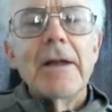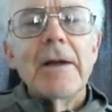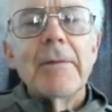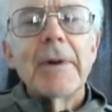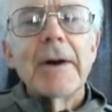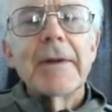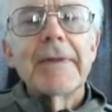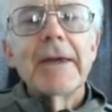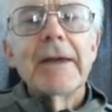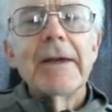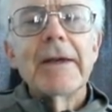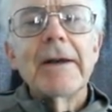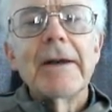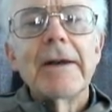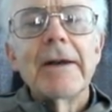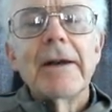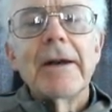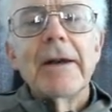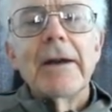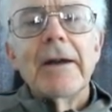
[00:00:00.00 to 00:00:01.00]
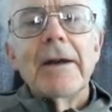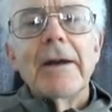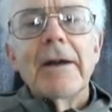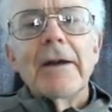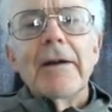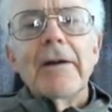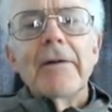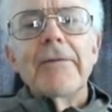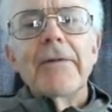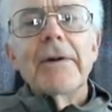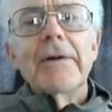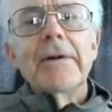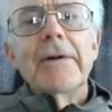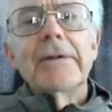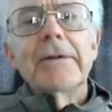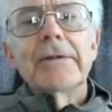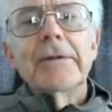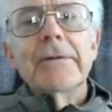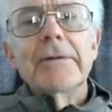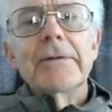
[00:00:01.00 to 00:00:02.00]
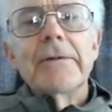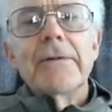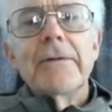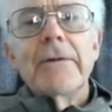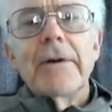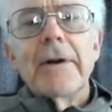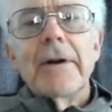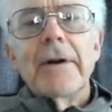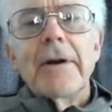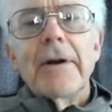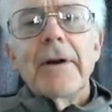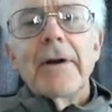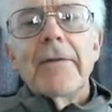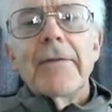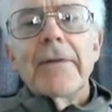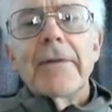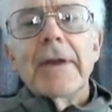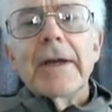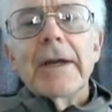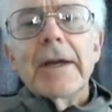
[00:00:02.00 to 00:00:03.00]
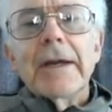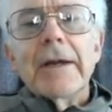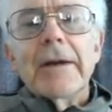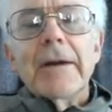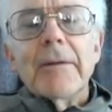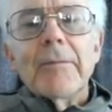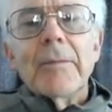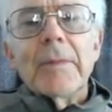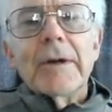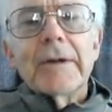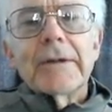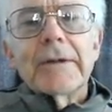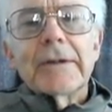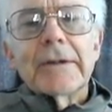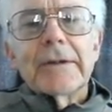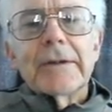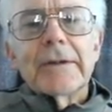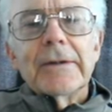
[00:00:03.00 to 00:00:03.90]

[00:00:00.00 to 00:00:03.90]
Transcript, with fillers: But then, very soon, the mist